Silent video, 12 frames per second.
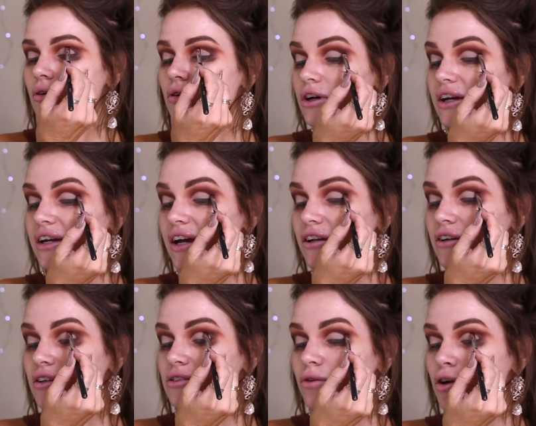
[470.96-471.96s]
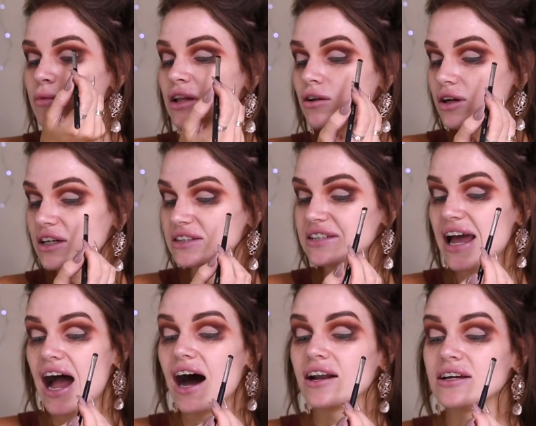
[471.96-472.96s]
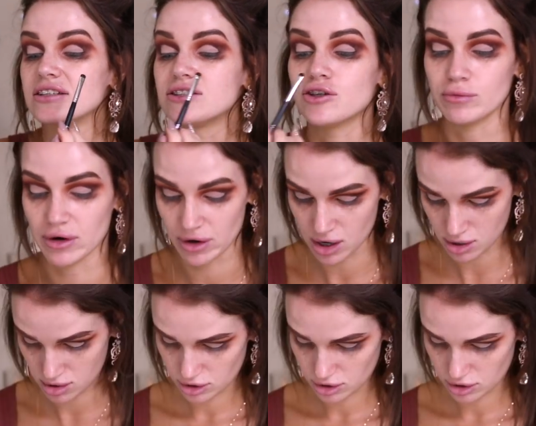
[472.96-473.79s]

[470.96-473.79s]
So again, you just want to be looking down into your mirror